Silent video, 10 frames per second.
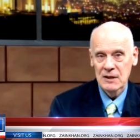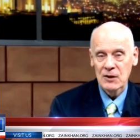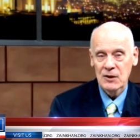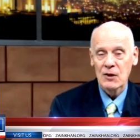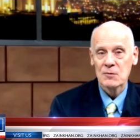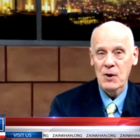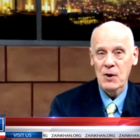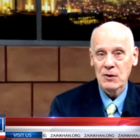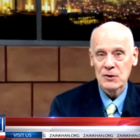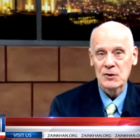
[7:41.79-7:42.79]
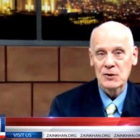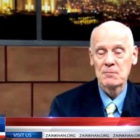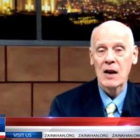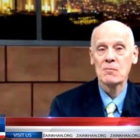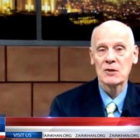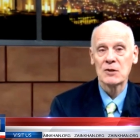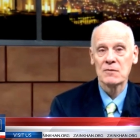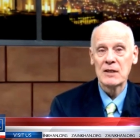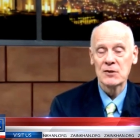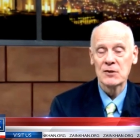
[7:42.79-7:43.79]
Cosmologists now must
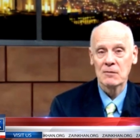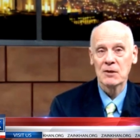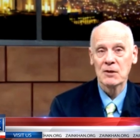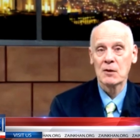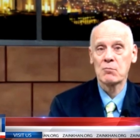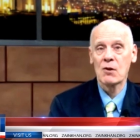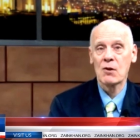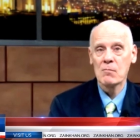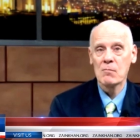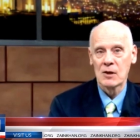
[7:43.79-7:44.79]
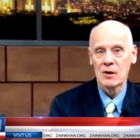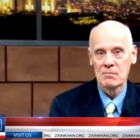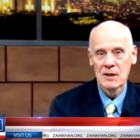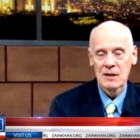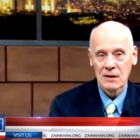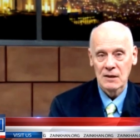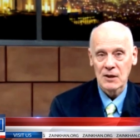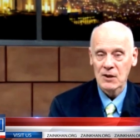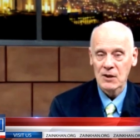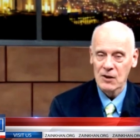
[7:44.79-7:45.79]
face up to the problem of a
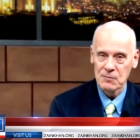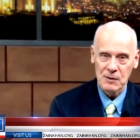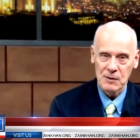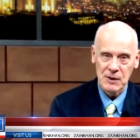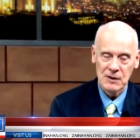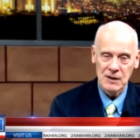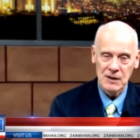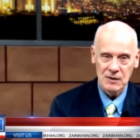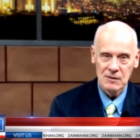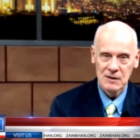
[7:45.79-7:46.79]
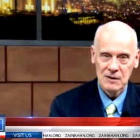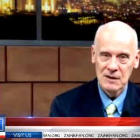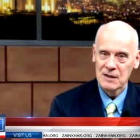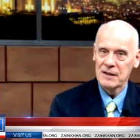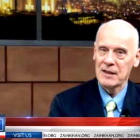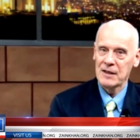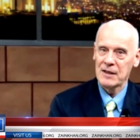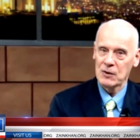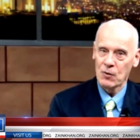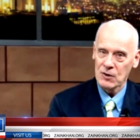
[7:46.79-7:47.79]
cosmic beginning. And of
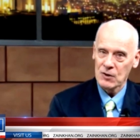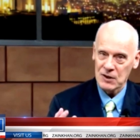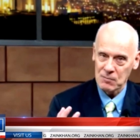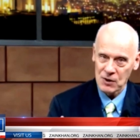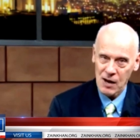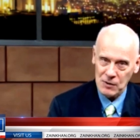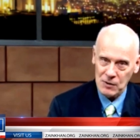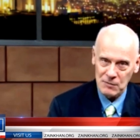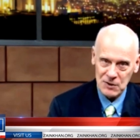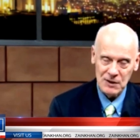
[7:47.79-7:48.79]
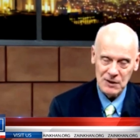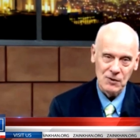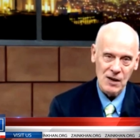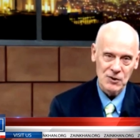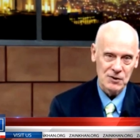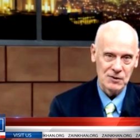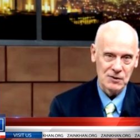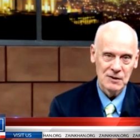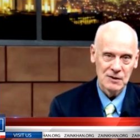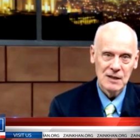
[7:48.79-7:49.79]
course, that problem is
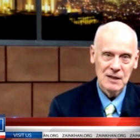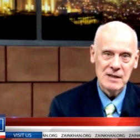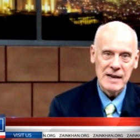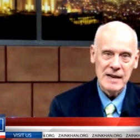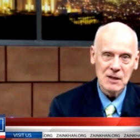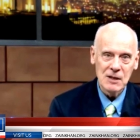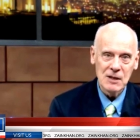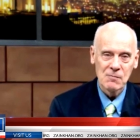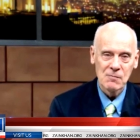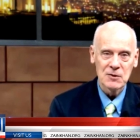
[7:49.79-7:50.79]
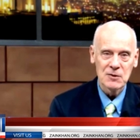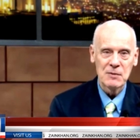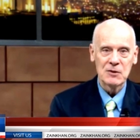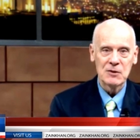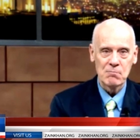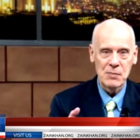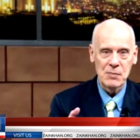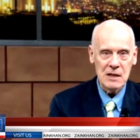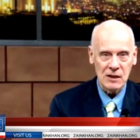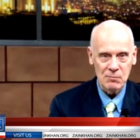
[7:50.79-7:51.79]
theological. Namely, there must be this
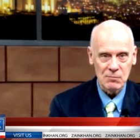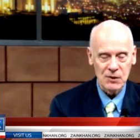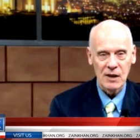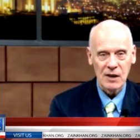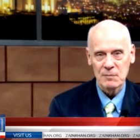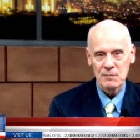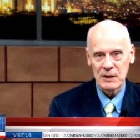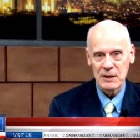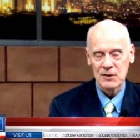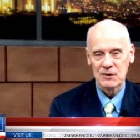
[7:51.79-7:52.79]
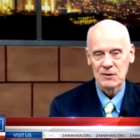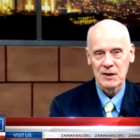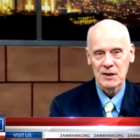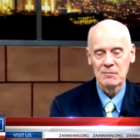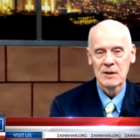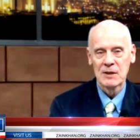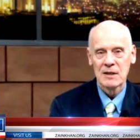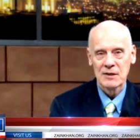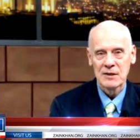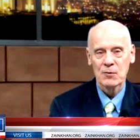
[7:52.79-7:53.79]
being beyond space and time
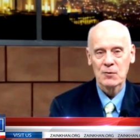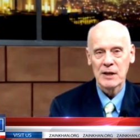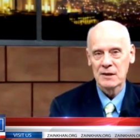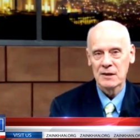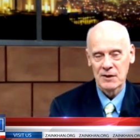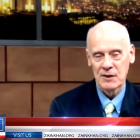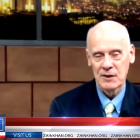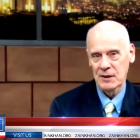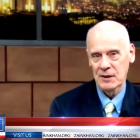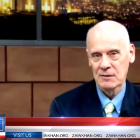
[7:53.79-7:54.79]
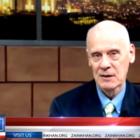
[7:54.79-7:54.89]
that created everything.